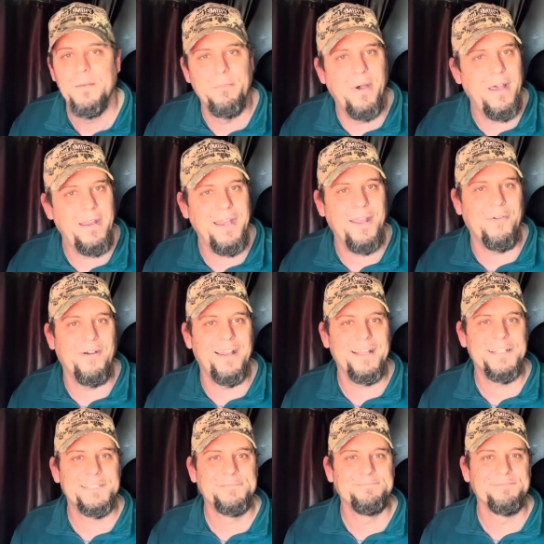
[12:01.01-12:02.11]
But
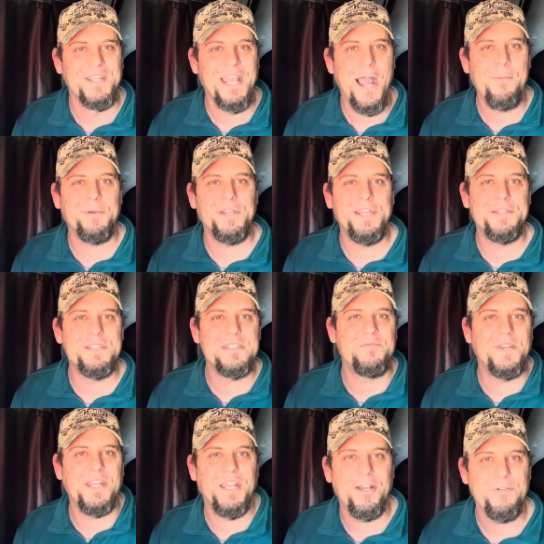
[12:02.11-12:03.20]
anyway, I'm going to end this
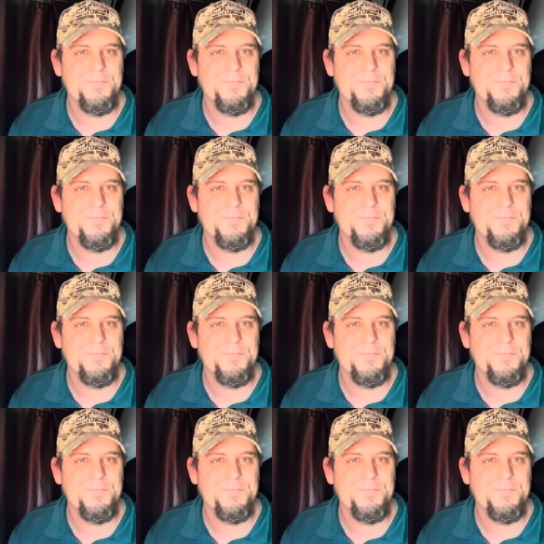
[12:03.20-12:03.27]
video.